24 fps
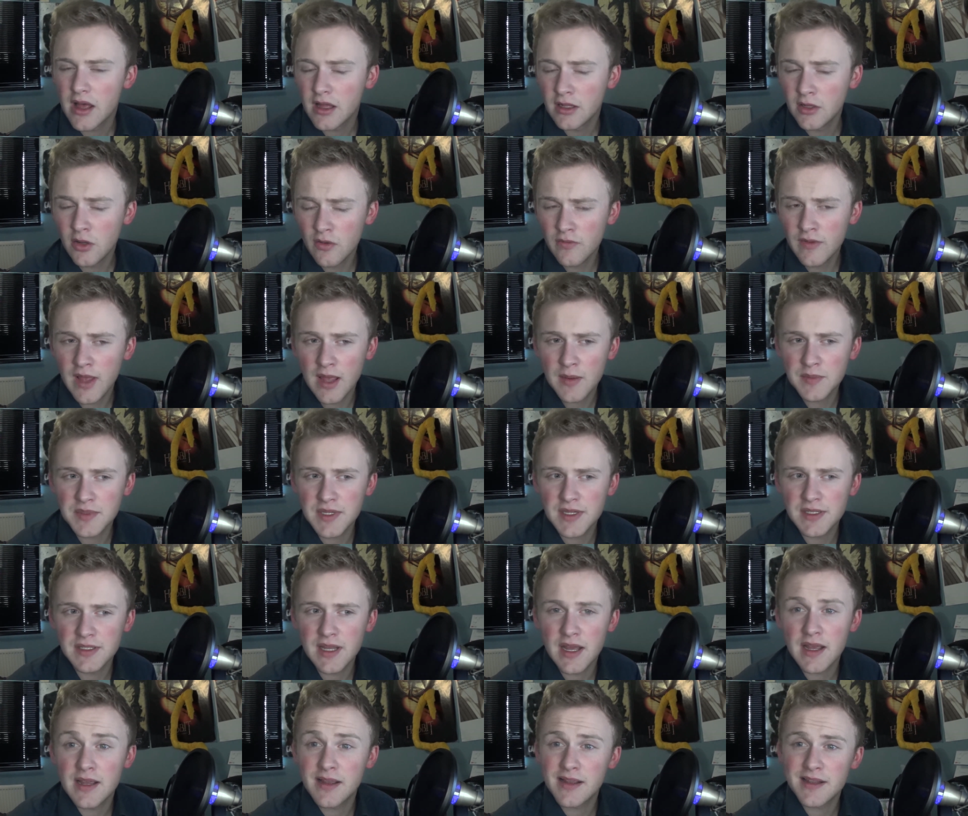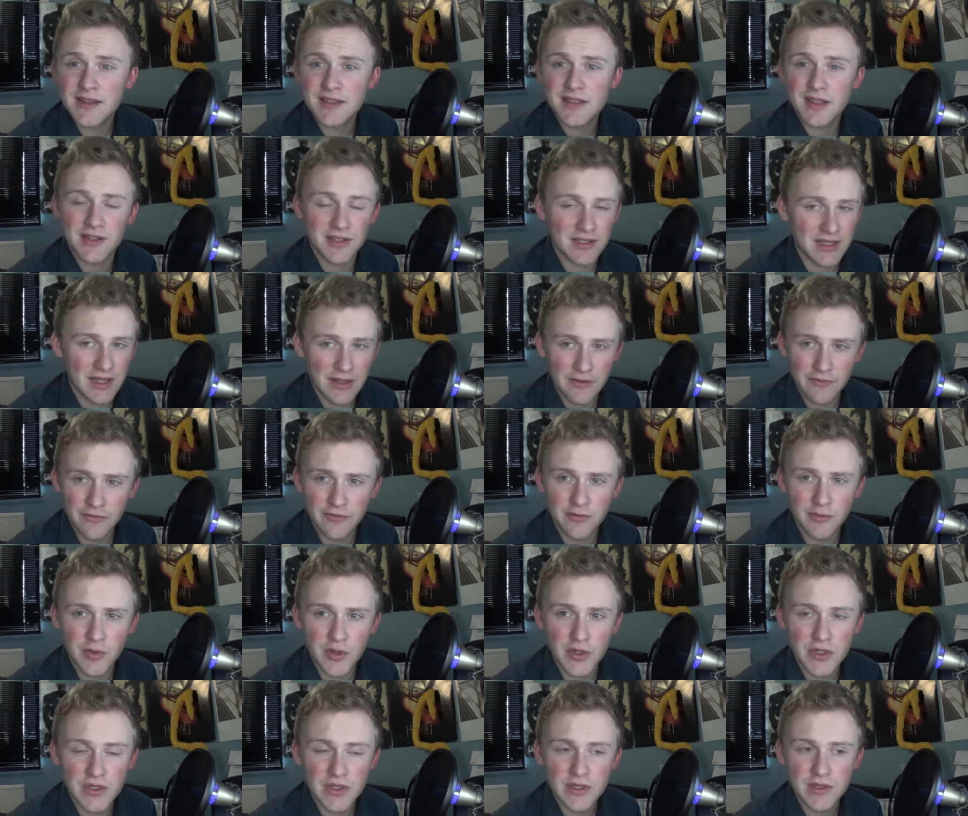A lot of games these days, such as
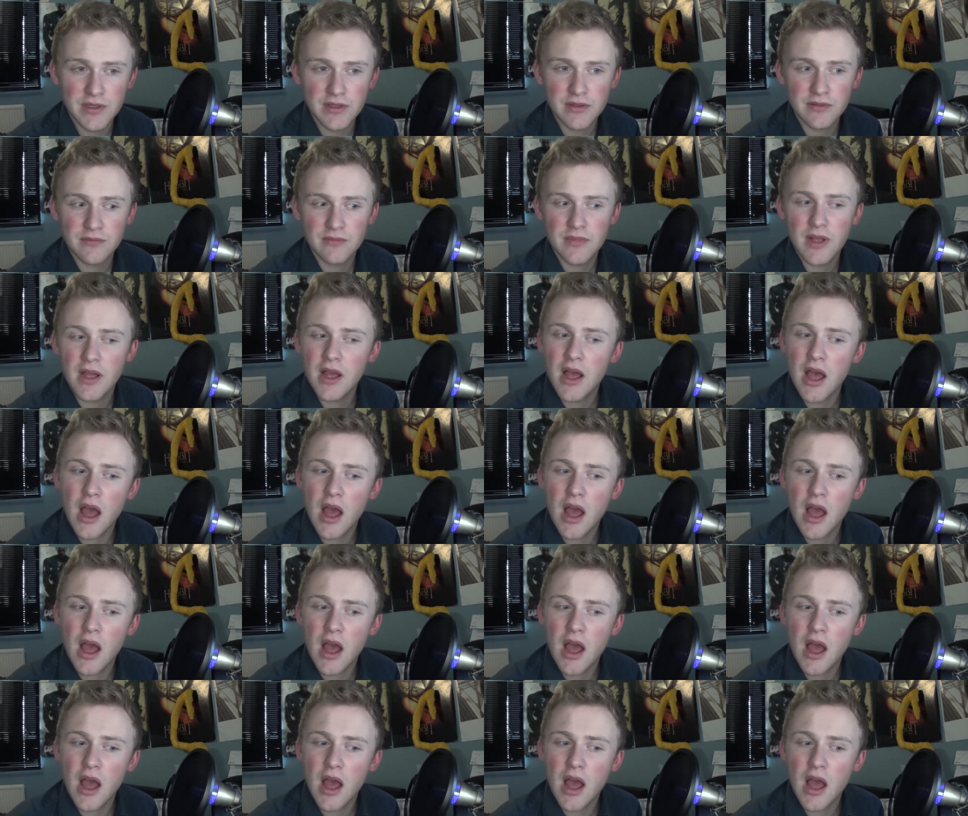Infamous,